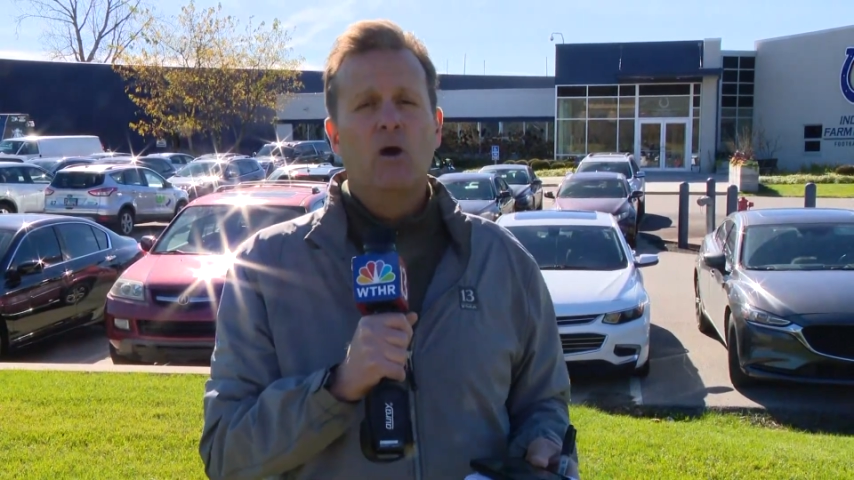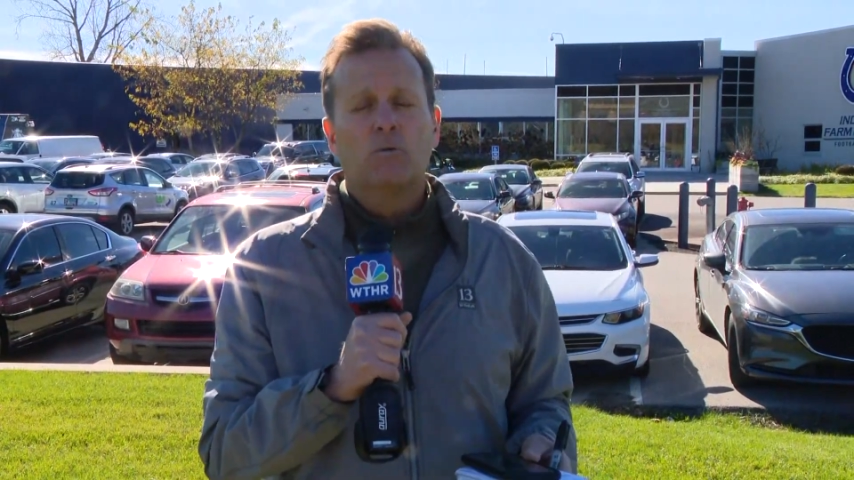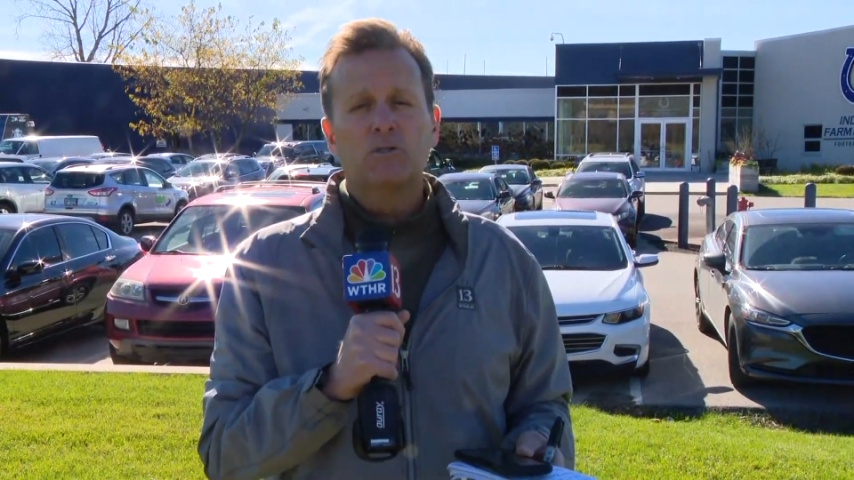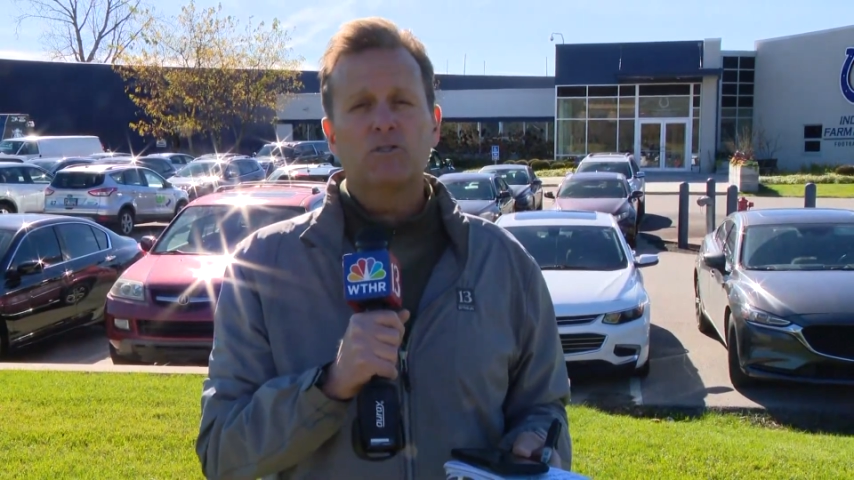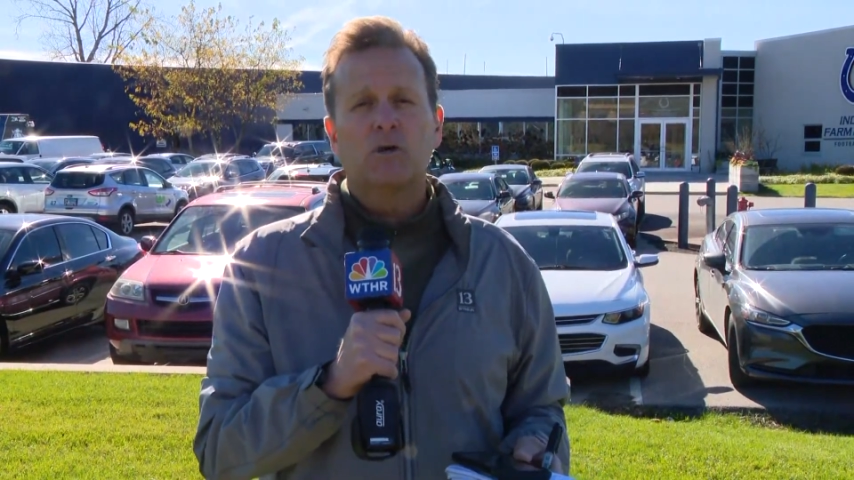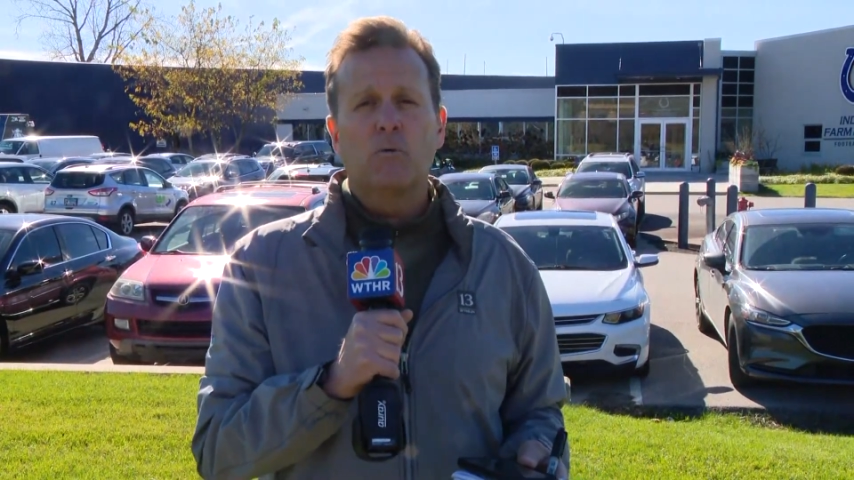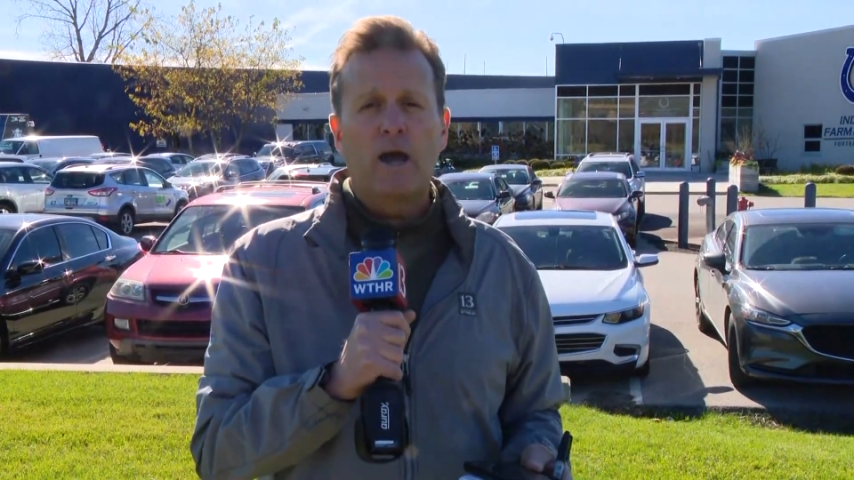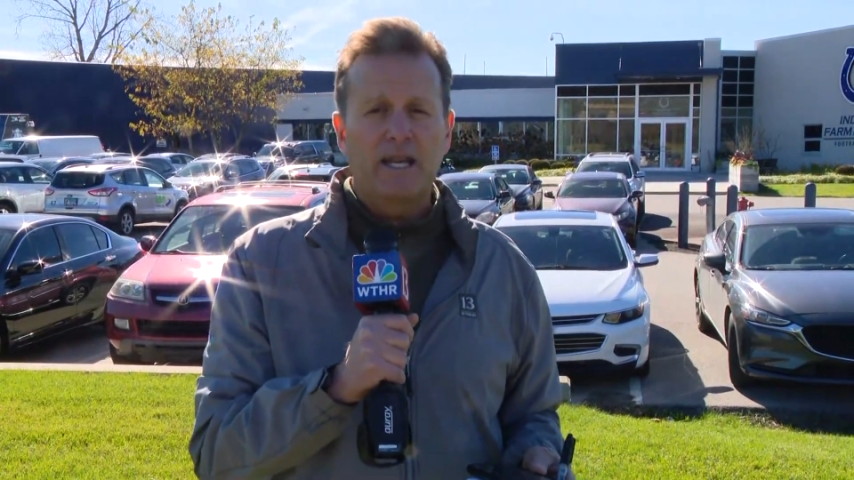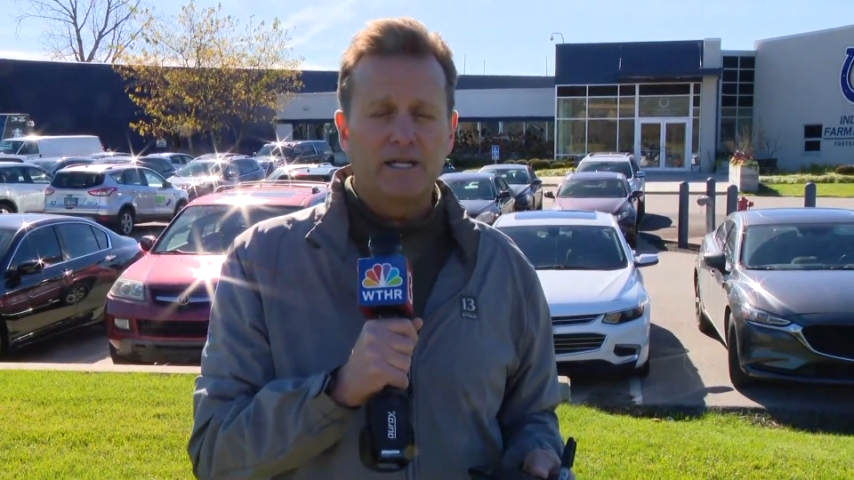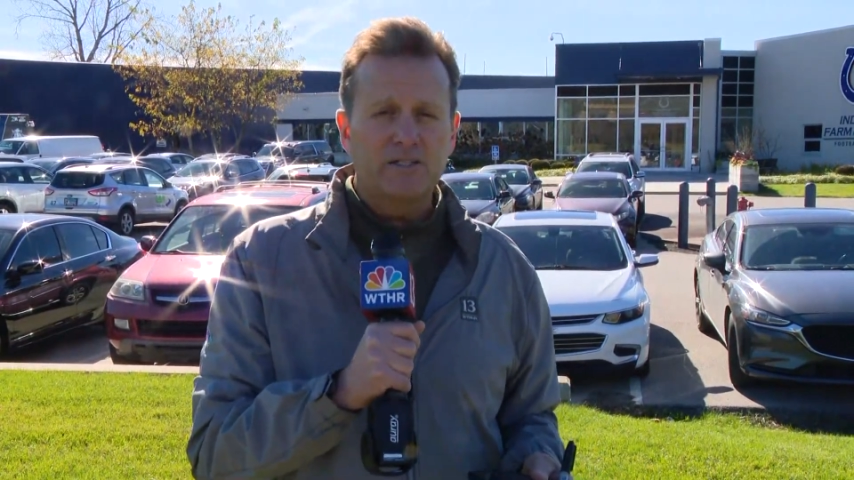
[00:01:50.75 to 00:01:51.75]
We're still
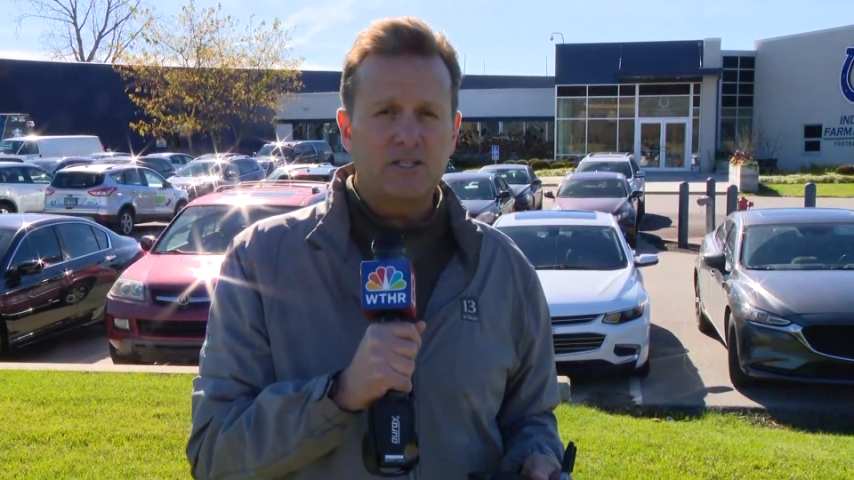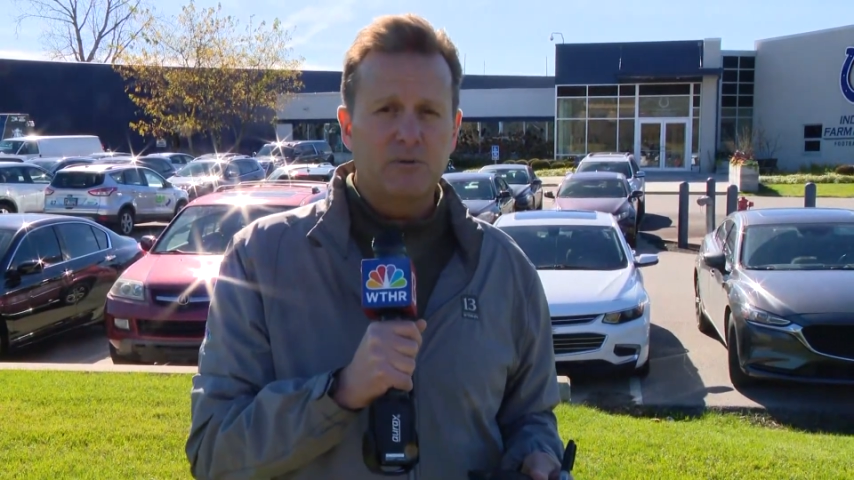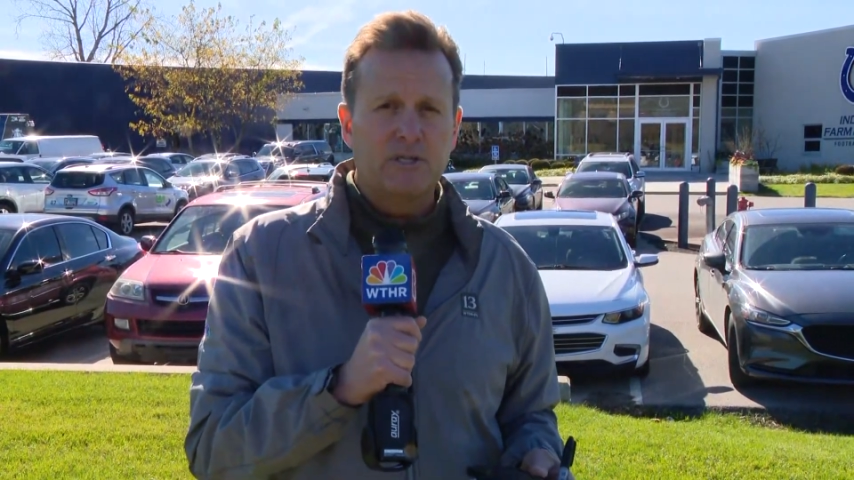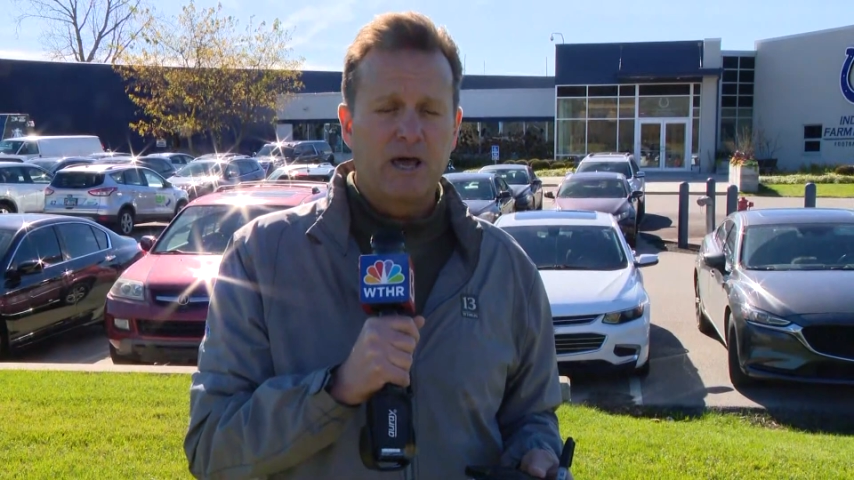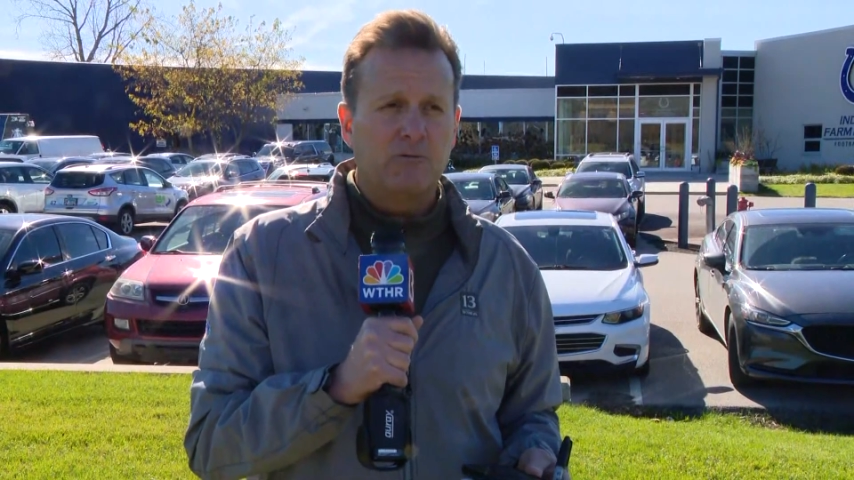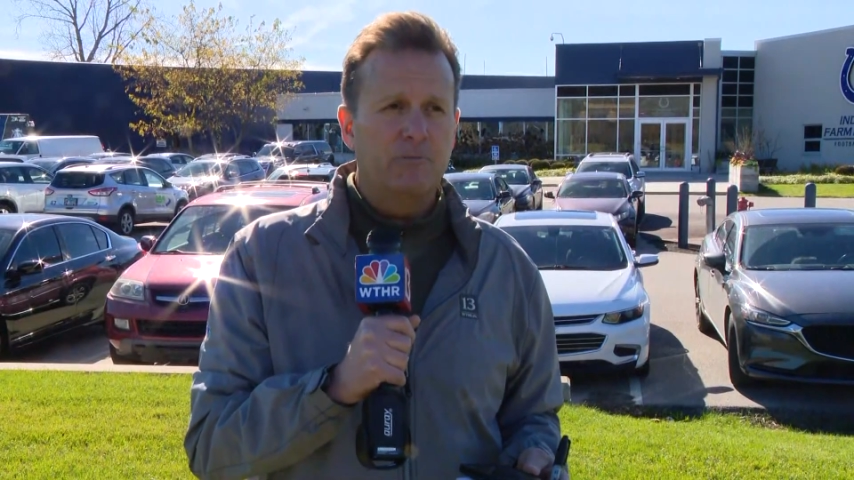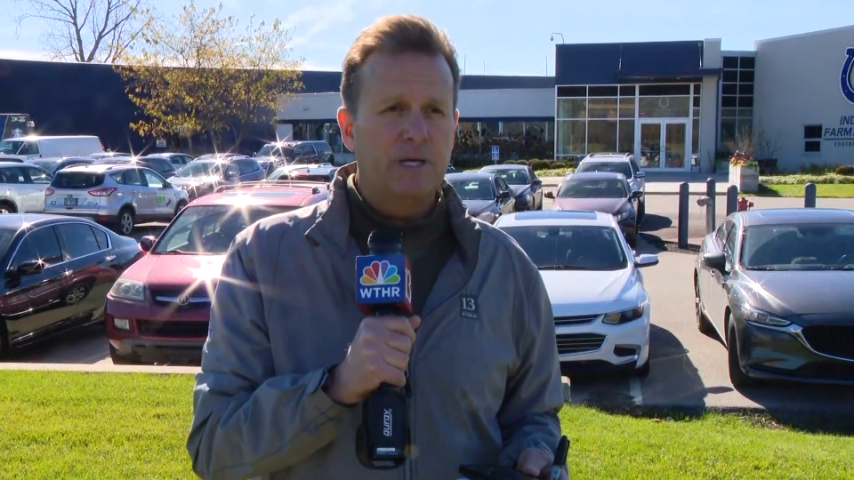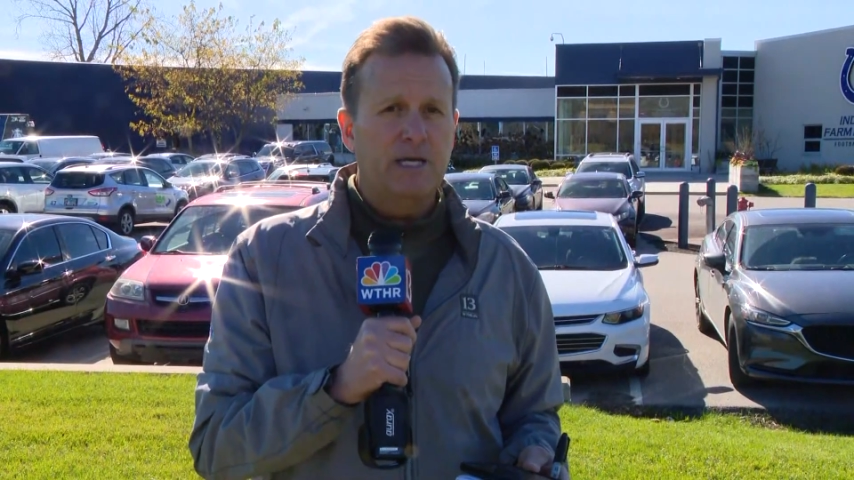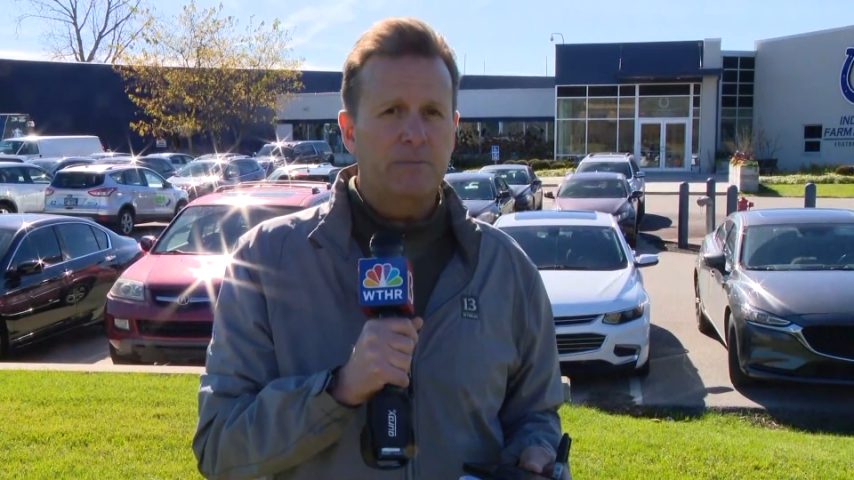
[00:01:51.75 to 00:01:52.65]
waiting to see when that will be.